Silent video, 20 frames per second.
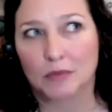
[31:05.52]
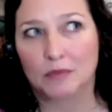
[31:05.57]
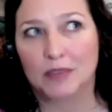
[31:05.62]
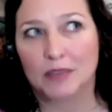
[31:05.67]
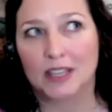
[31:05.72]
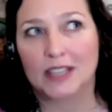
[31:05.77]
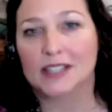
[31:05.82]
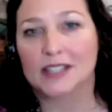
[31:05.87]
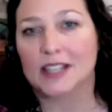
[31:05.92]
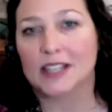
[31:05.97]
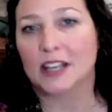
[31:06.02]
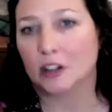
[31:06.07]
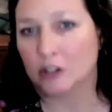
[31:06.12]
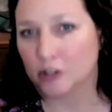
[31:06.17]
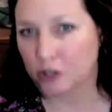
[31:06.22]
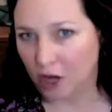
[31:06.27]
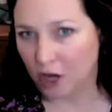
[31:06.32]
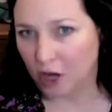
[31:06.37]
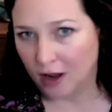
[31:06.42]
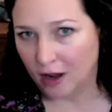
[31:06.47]
Is that our
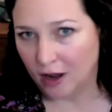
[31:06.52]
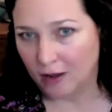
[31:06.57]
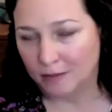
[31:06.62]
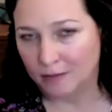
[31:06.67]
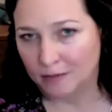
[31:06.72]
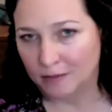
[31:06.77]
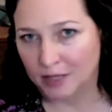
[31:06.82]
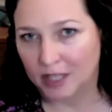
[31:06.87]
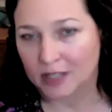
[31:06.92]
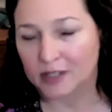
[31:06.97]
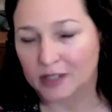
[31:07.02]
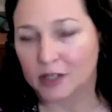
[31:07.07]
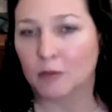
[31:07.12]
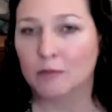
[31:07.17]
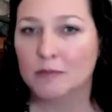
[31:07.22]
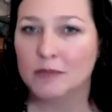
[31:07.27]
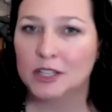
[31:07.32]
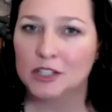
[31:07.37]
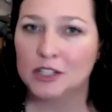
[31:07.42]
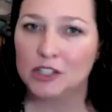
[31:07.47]
job? Because our
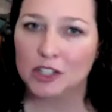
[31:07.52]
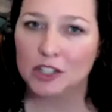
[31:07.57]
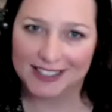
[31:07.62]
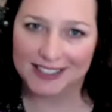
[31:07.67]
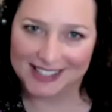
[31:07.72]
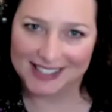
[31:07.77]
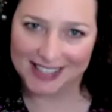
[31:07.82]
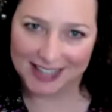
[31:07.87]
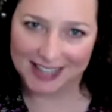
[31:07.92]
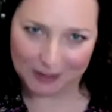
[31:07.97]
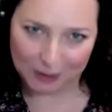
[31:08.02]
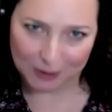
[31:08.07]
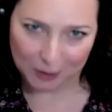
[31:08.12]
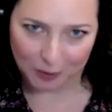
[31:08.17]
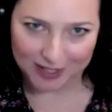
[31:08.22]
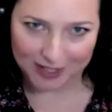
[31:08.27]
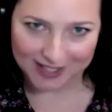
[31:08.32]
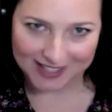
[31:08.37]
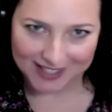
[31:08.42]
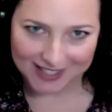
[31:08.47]
mission is
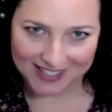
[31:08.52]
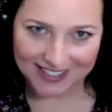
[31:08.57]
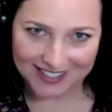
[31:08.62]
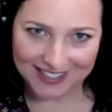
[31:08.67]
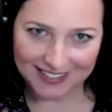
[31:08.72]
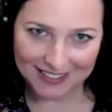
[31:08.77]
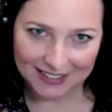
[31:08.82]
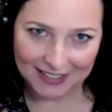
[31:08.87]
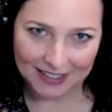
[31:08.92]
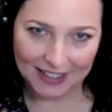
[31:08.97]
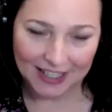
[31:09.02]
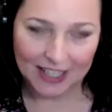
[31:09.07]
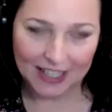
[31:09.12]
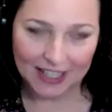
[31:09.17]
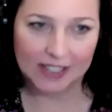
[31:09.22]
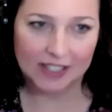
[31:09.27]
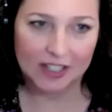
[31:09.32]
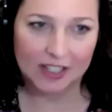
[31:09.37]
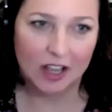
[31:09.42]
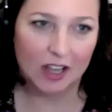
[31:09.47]
XYZ.
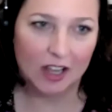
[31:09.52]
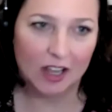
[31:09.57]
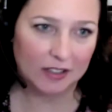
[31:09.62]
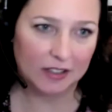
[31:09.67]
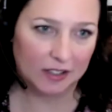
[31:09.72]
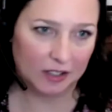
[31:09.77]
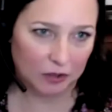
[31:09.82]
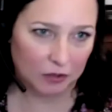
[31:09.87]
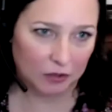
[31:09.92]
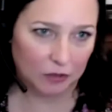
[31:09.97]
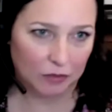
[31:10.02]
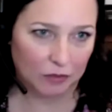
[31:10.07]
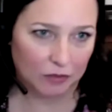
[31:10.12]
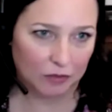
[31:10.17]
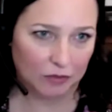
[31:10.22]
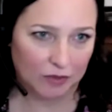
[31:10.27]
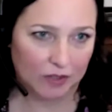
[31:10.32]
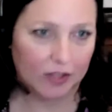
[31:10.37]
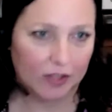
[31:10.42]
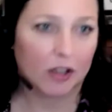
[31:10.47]
It's not to
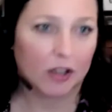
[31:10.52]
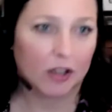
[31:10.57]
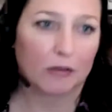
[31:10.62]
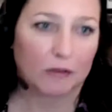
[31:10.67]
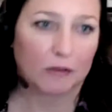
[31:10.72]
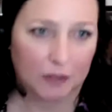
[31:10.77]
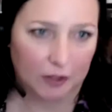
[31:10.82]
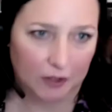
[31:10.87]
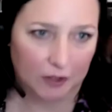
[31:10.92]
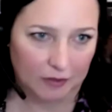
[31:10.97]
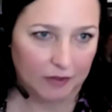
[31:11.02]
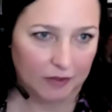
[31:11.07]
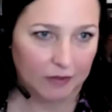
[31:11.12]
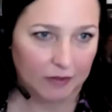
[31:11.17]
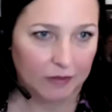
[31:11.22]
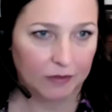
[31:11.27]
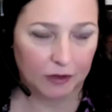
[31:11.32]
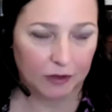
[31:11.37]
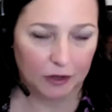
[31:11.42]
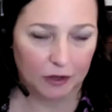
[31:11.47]
solve
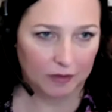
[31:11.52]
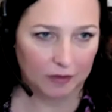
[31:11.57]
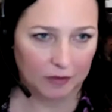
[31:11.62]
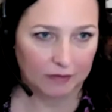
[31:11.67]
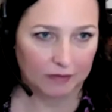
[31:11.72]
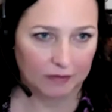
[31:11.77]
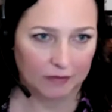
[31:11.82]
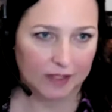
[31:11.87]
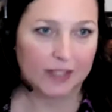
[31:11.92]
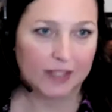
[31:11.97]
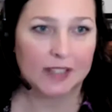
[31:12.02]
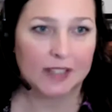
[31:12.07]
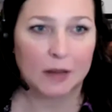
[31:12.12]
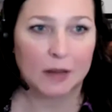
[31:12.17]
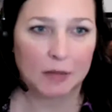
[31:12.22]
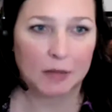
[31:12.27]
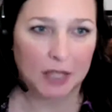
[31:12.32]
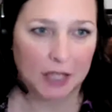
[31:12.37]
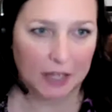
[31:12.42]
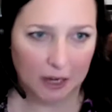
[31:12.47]
for
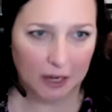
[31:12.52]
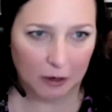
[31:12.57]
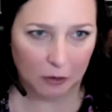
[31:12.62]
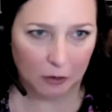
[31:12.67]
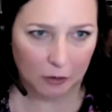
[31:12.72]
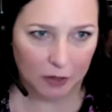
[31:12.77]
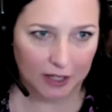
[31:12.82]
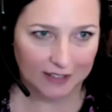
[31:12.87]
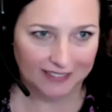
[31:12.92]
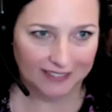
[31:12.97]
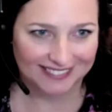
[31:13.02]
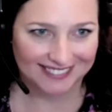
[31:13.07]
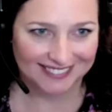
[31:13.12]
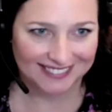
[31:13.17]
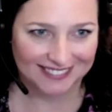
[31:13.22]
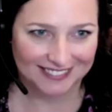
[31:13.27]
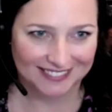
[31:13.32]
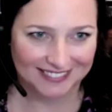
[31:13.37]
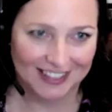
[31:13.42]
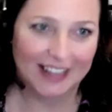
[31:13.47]
systemic inequity,
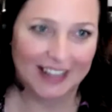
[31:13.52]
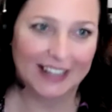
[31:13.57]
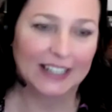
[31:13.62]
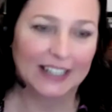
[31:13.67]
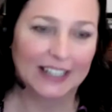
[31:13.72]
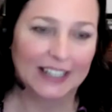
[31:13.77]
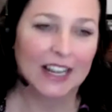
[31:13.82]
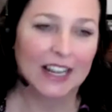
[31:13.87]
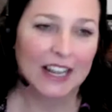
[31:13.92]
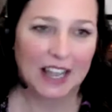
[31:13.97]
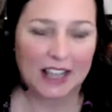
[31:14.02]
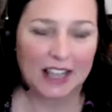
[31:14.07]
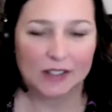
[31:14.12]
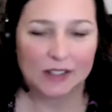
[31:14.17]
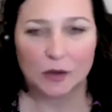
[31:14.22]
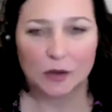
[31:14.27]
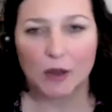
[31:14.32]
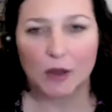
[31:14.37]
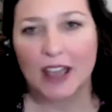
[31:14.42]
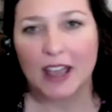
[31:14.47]
right? And
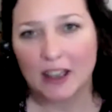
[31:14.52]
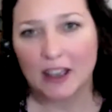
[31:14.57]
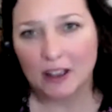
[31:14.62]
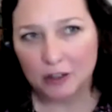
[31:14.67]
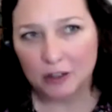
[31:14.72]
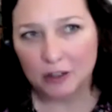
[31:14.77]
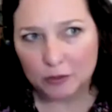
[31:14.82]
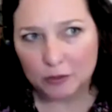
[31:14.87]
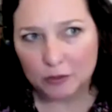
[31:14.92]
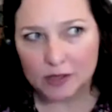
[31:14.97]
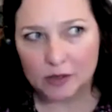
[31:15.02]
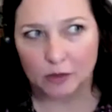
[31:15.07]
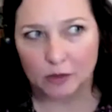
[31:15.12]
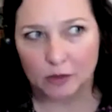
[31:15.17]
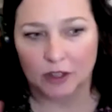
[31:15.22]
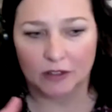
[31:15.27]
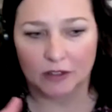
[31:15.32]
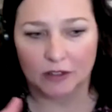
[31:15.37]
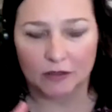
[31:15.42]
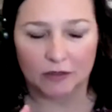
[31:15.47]
so how do we
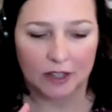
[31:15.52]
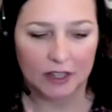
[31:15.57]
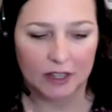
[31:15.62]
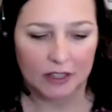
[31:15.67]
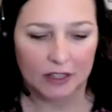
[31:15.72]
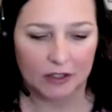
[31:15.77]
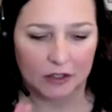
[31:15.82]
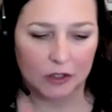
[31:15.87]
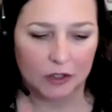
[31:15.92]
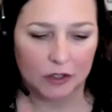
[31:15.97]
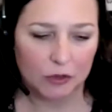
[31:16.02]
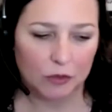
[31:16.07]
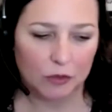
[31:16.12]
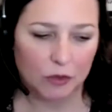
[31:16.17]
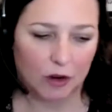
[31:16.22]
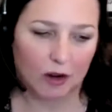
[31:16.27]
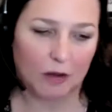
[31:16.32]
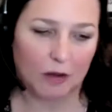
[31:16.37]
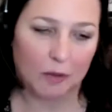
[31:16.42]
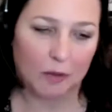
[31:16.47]
sort of do
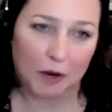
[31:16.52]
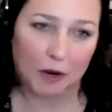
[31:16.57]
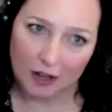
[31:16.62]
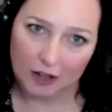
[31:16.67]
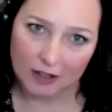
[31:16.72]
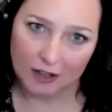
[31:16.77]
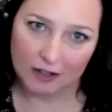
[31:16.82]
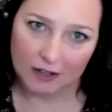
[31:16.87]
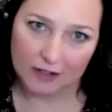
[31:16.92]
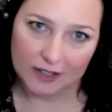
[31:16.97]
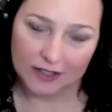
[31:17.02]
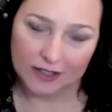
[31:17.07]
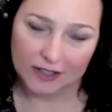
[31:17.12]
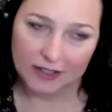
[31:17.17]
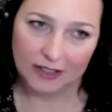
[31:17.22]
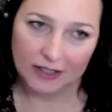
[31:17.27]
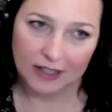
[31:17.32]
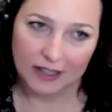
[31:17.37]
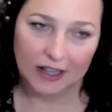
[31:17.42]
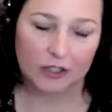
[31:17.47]
our part
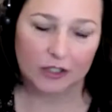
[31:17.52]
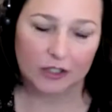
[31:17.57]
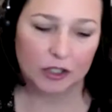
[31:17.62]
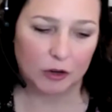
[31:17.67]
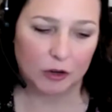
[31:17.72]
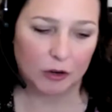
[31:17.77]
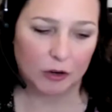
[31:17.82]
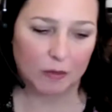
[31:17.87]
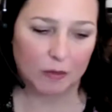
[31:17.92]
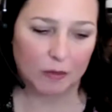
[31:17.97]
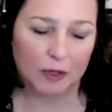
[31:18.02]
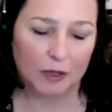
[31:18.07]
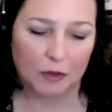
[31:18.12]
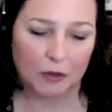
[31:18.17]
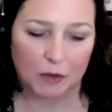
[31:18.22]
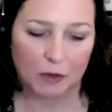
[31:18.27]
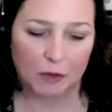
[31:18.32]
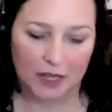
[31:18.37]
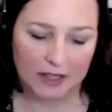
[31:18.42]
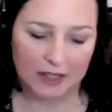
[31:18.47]
and show up in a
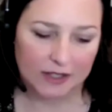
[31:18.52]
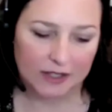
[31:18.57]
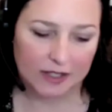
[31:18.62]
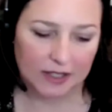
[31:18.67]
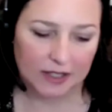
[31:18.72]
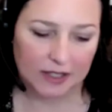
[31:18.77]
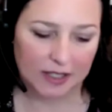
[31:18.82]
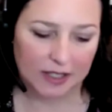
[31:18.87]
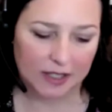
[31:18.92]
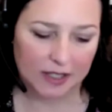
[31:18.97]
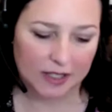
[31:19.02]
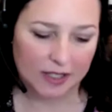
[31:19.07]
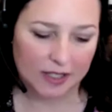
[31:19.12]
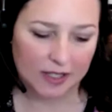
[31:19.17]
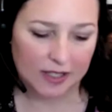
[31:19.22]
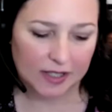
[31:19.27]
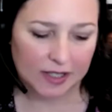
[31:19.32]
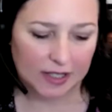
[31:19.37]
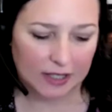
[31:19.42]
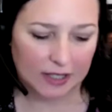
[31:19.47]
way that's
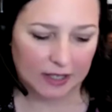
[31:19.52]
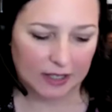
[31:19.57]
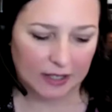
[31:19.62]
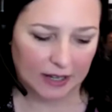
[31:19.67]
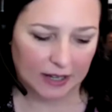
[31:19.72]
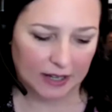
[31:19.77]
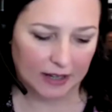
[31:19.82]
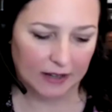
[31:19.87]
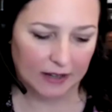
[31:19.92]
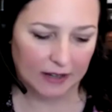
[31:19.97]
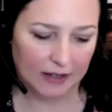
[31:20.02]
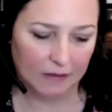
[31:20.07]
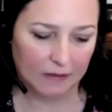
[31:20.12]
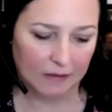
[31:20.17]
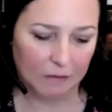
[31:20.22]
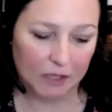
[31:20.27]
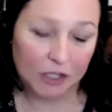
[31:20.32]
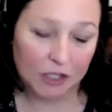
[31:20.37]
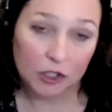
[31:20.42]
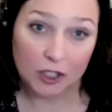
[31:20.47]
consistent and
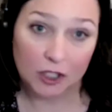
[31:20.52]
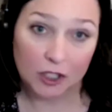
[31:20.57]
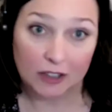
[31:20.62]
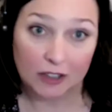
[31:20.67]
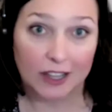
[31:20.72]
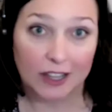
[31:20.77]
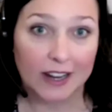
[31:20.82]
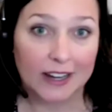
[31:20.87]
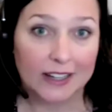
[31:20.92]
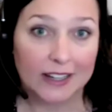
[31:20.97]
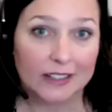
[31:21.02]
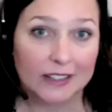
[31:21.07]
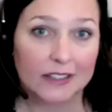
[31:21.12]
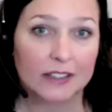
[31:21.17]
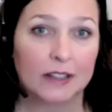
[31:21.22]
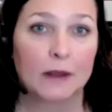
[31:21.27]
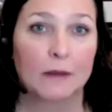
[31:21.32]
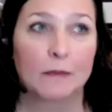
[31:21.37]
mission aligned?